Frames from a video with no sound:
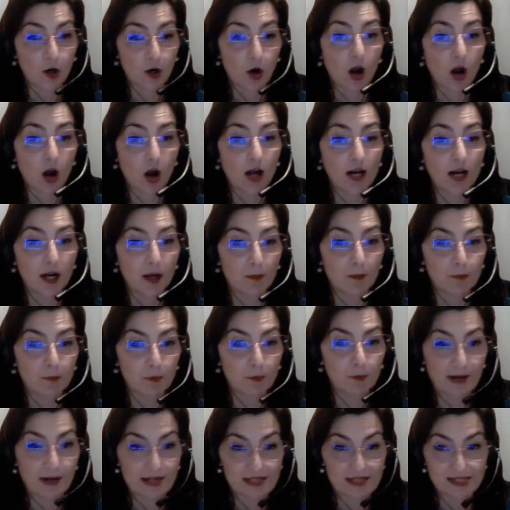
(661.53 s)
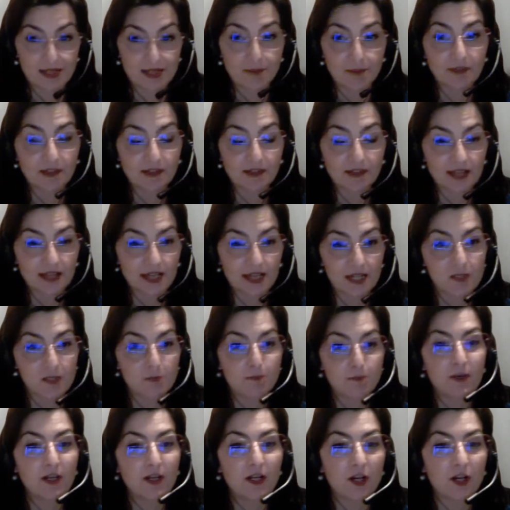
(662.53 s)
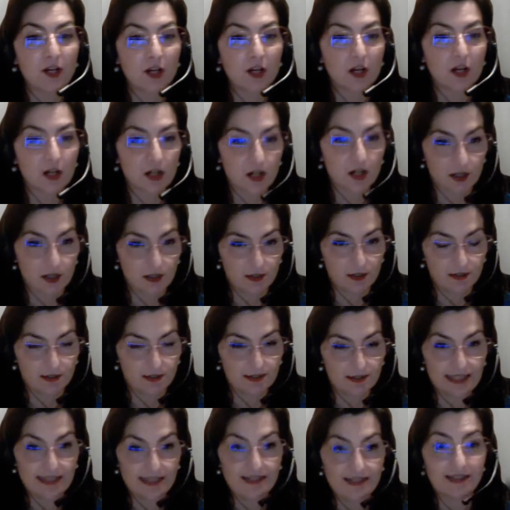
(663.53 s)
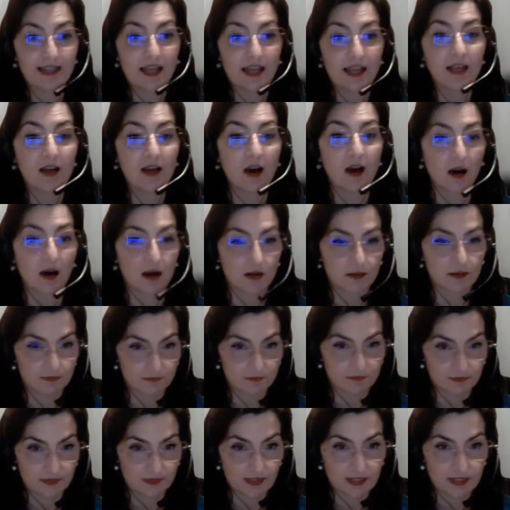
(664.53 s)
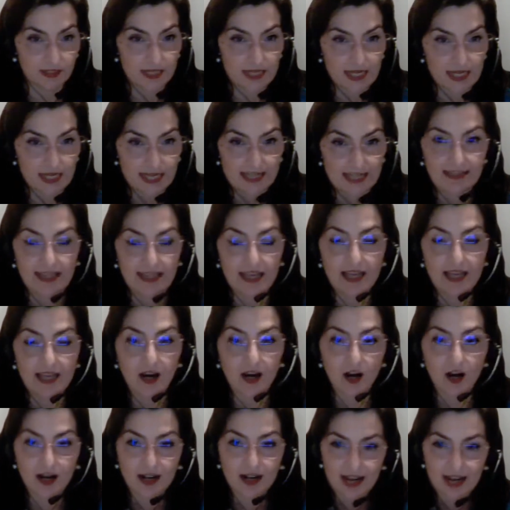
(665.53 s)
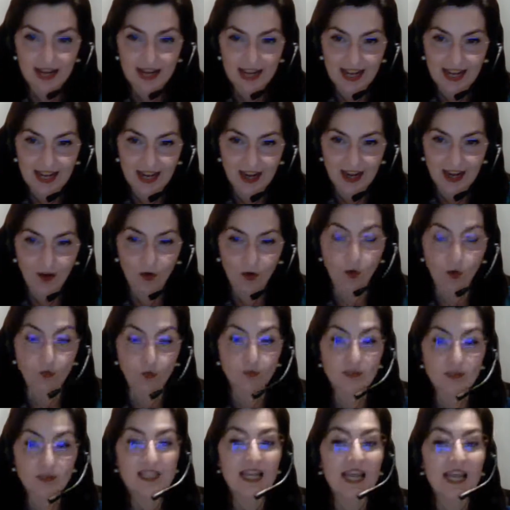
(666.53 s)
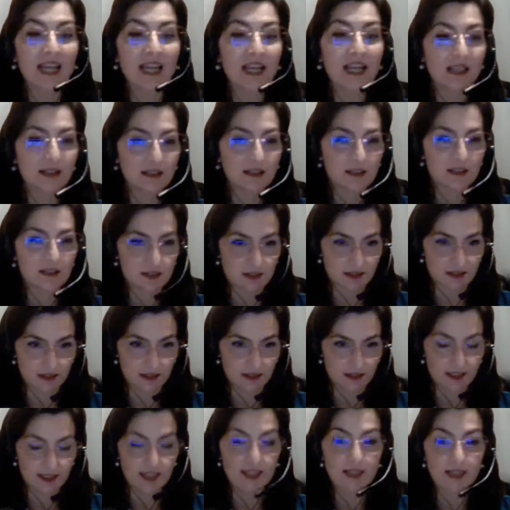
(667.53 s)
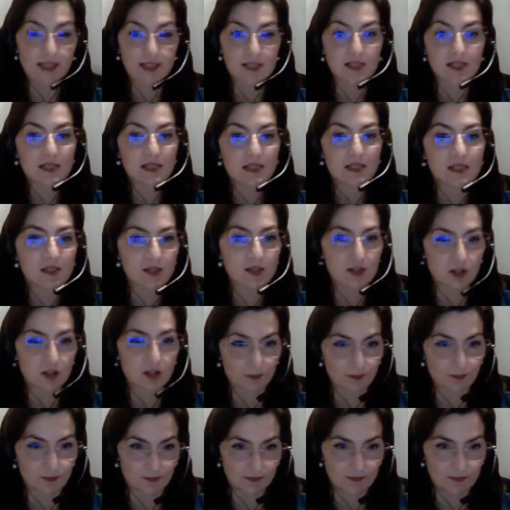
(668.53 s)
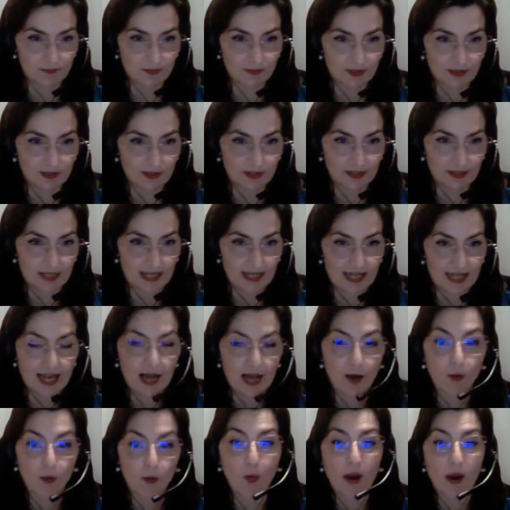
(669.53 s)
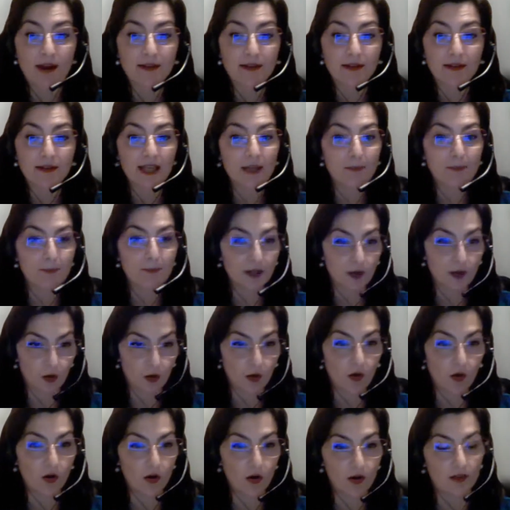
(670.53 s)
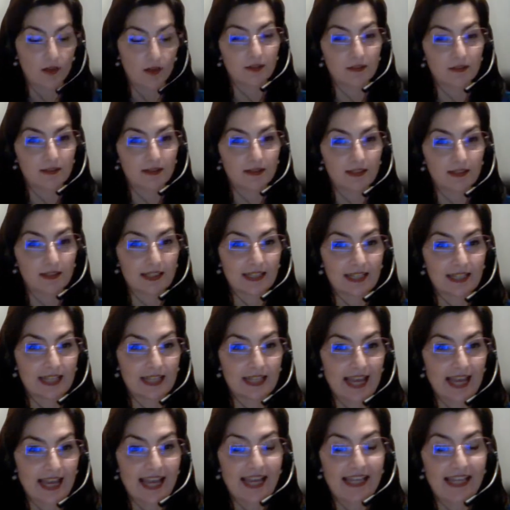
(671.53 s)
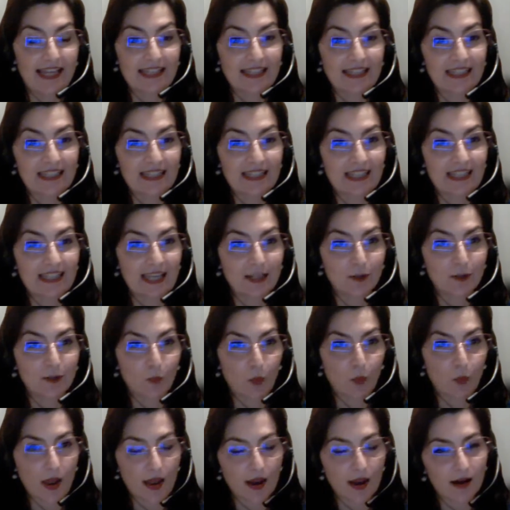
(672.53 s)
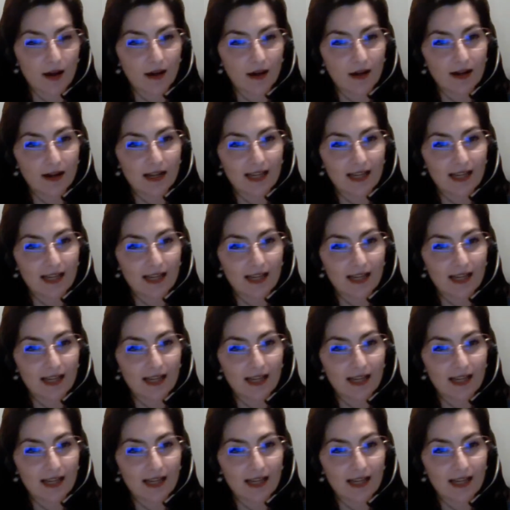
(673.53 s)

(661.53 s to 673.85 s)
caught up by something that is bigger than they are. They are contained in a system where they belong, and where